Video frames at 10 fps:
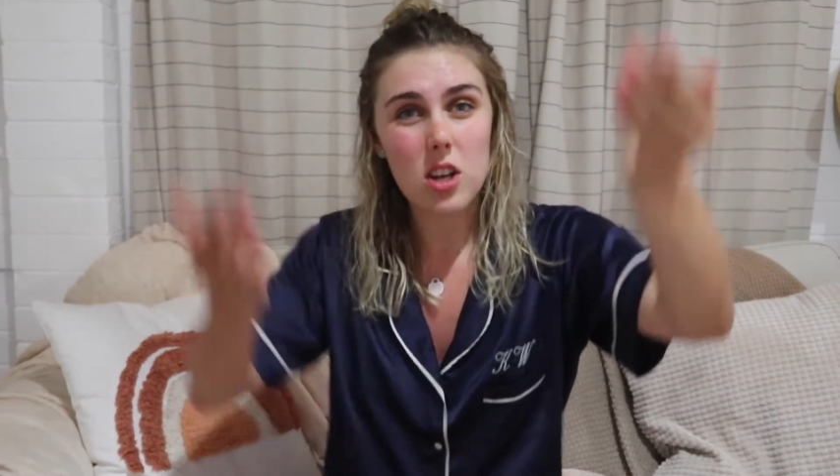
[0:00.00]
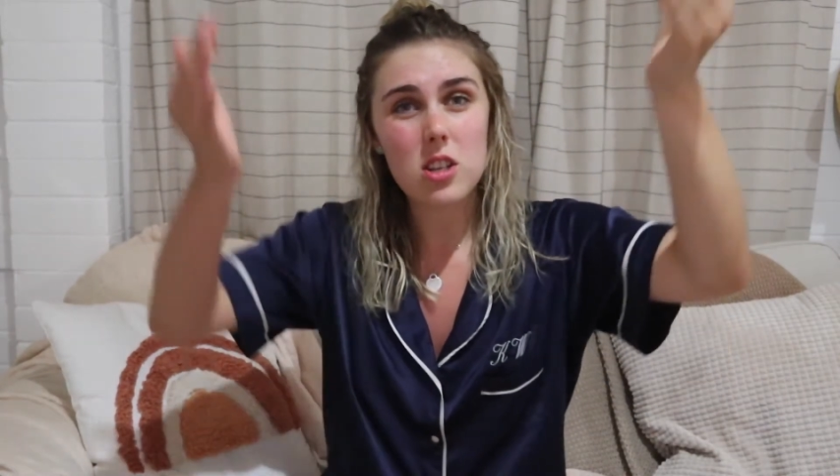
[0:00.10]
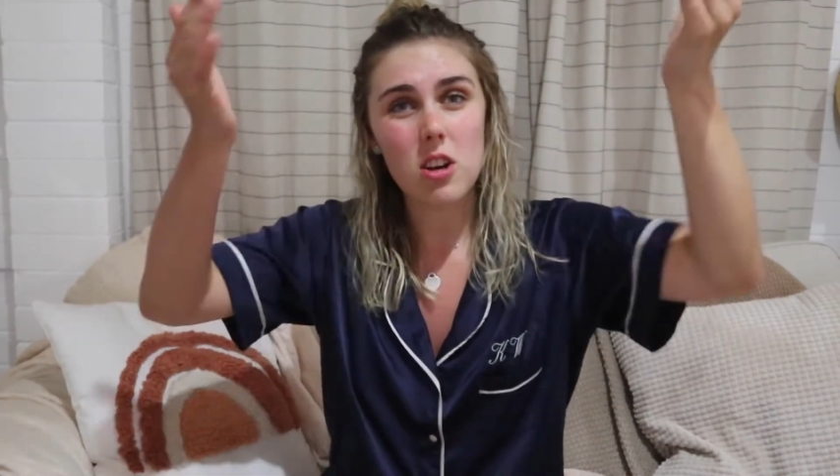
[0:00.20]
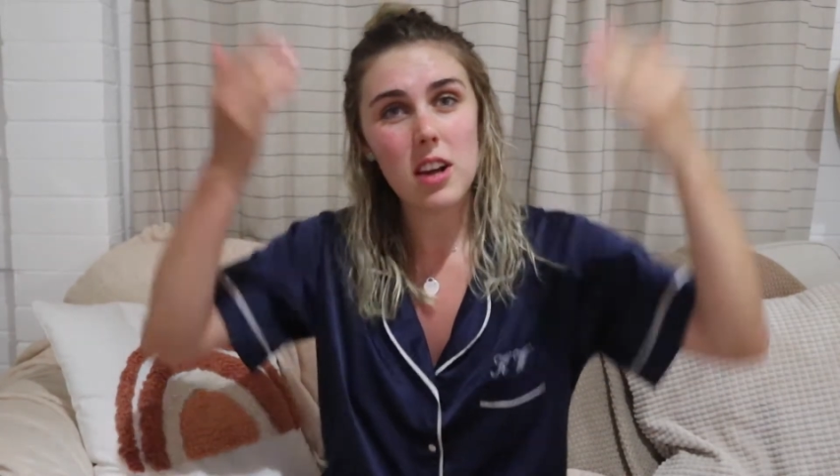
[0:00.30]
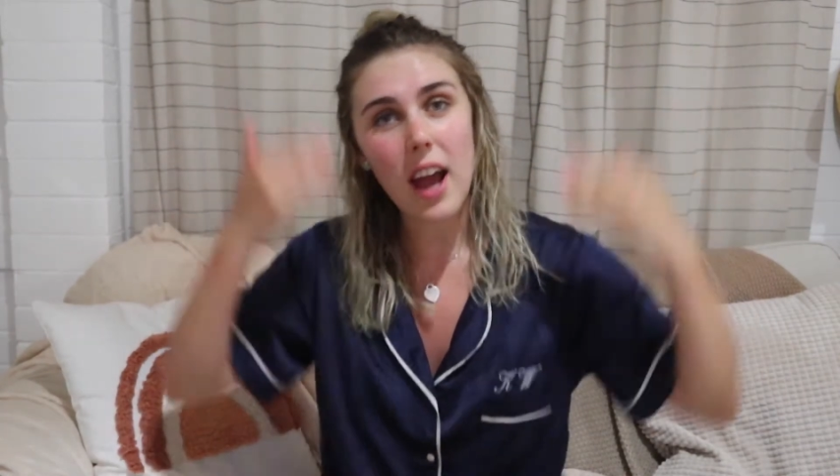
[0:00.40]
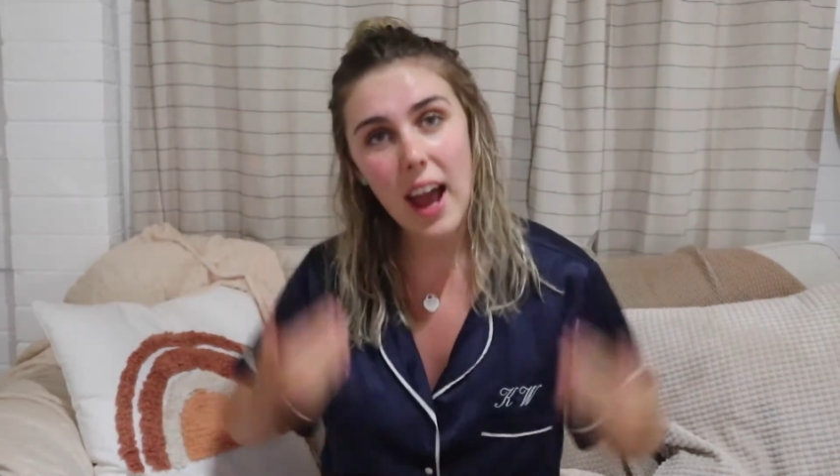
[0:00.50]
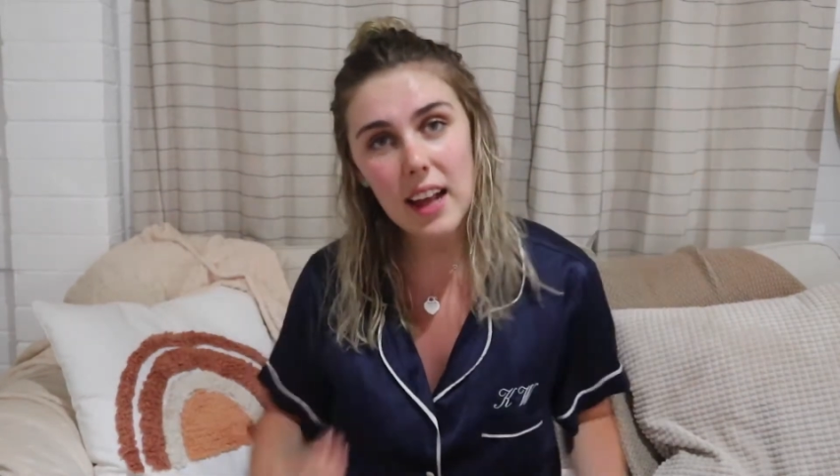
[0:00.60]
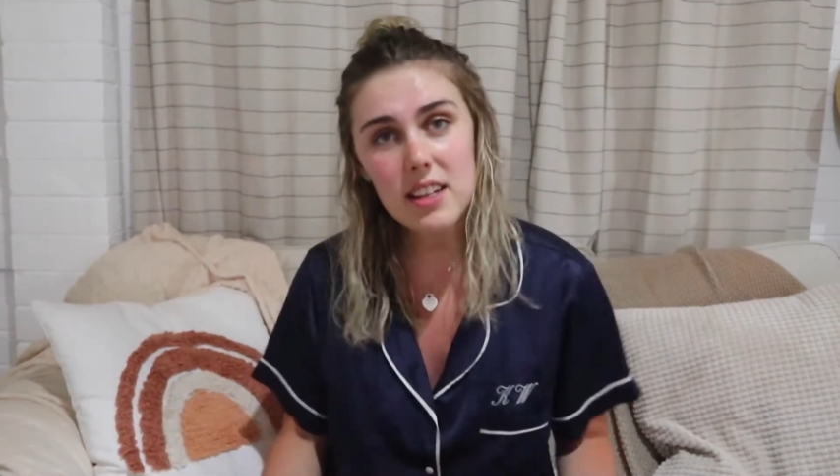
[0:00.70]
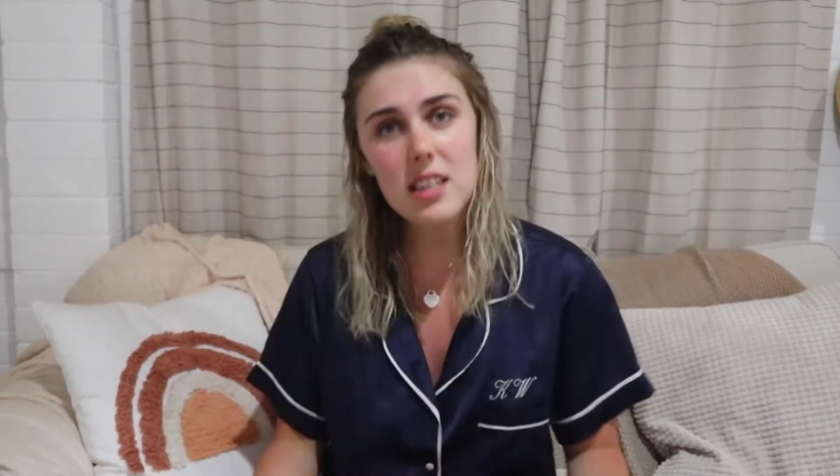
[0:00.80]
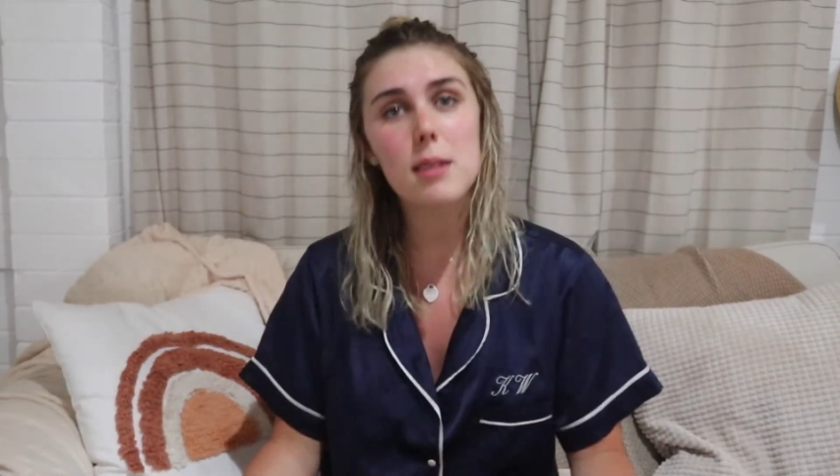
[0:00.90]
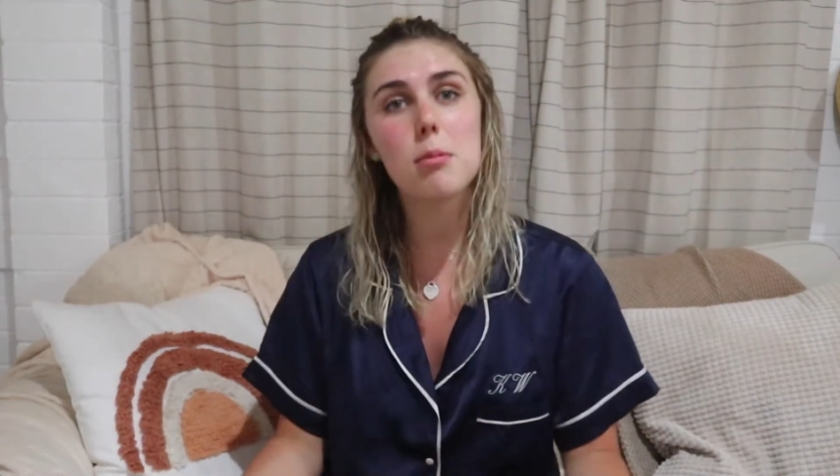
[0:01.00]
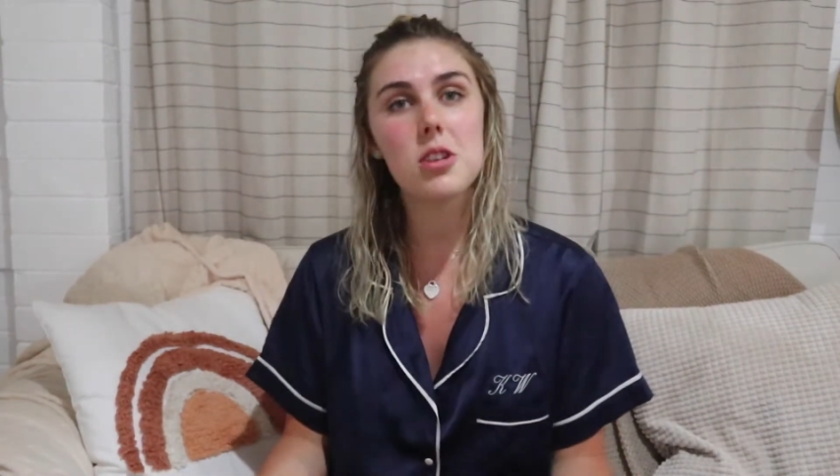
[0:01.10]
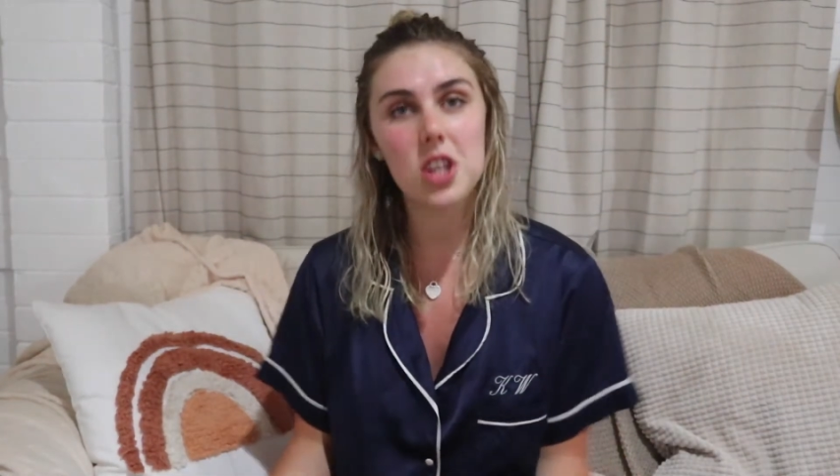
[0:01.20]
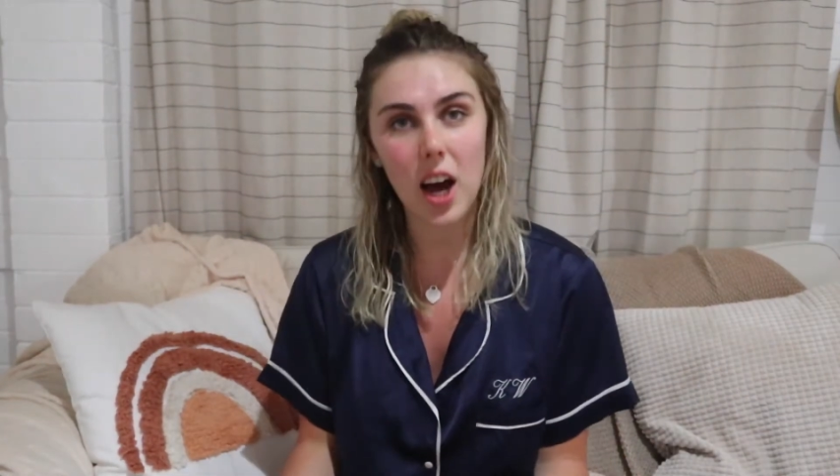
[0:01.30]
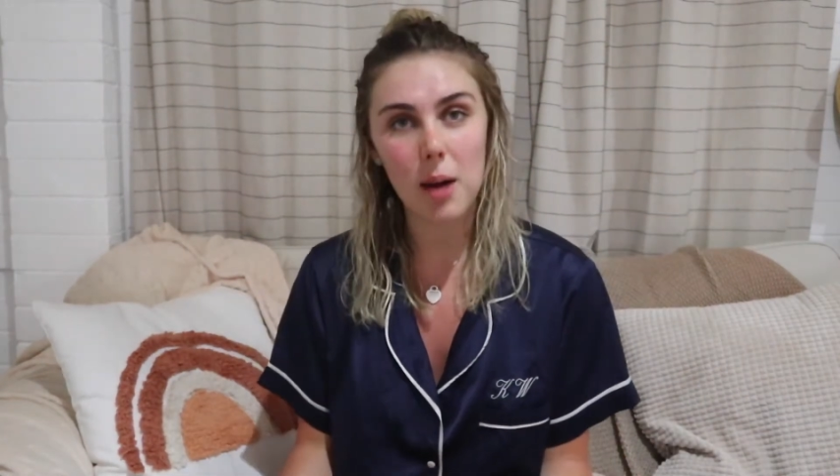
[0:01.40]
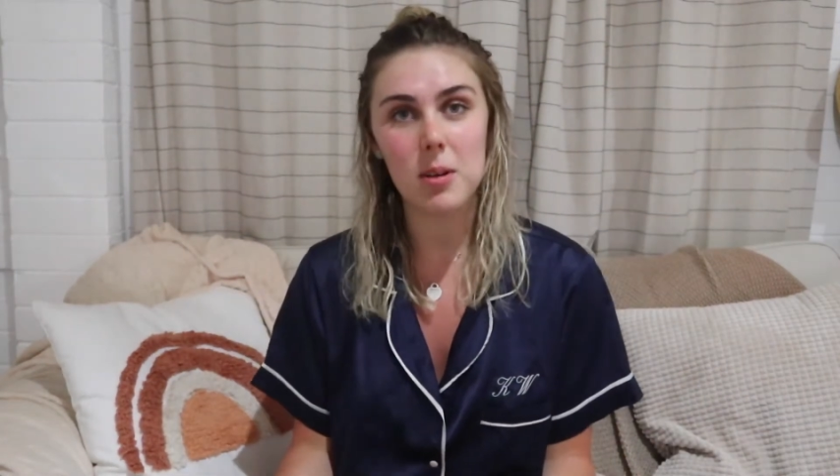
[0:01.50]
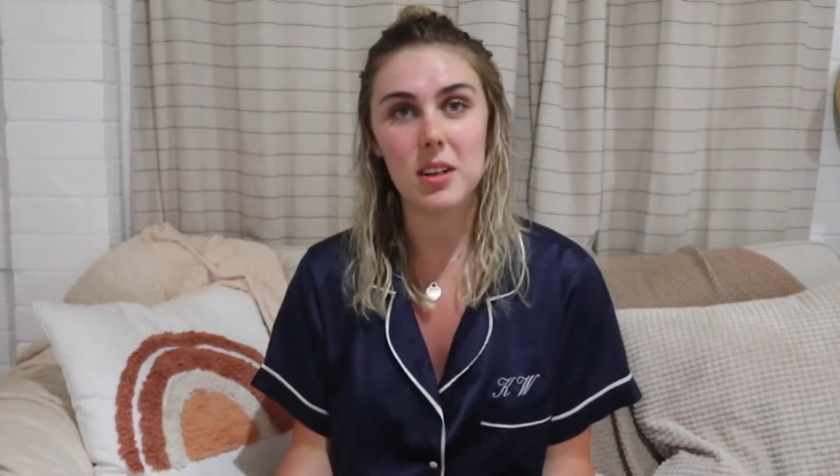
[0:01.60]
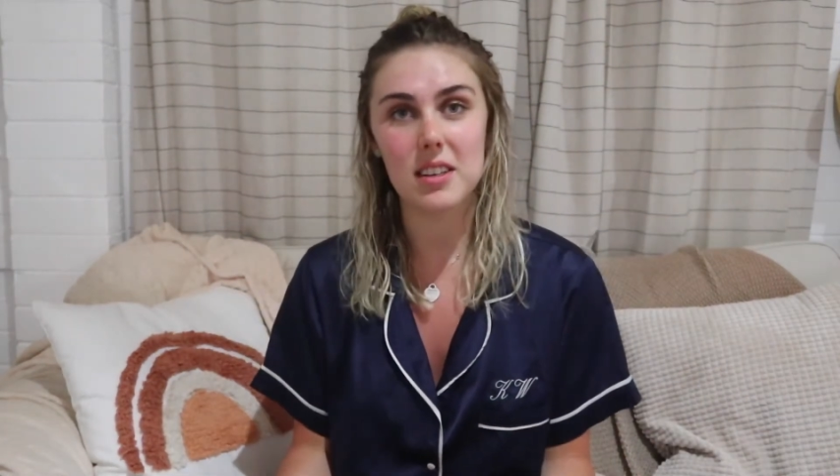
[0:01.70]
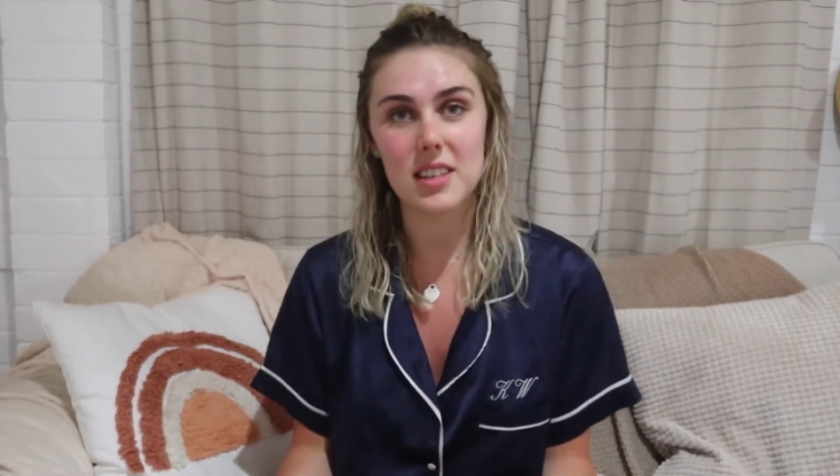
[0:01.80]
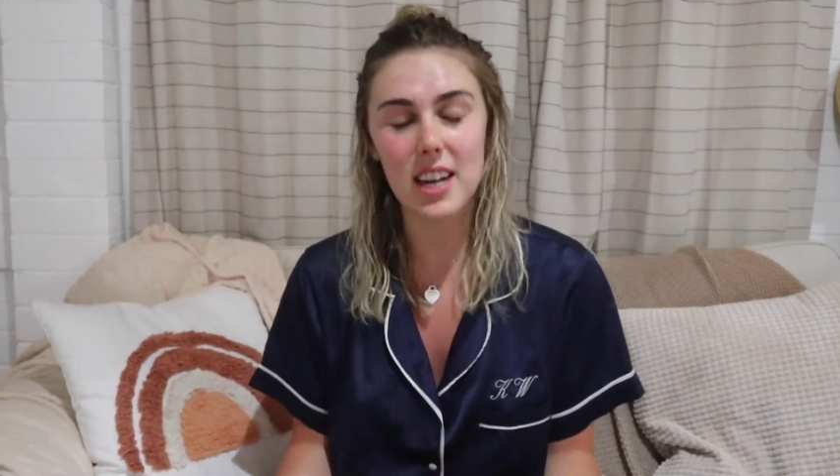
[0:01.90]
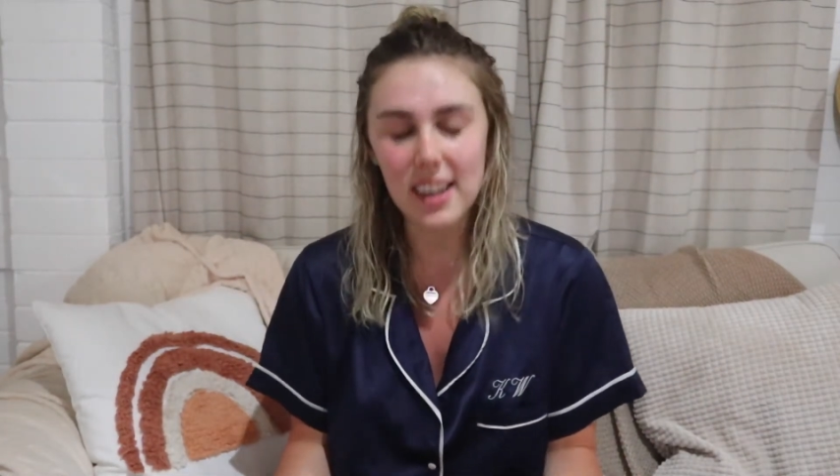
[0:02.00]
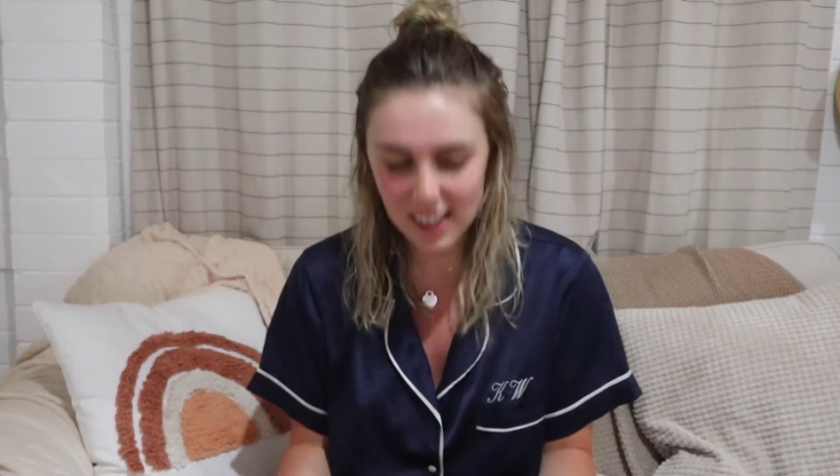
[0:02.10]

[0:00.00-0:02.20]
So hence the pajamas.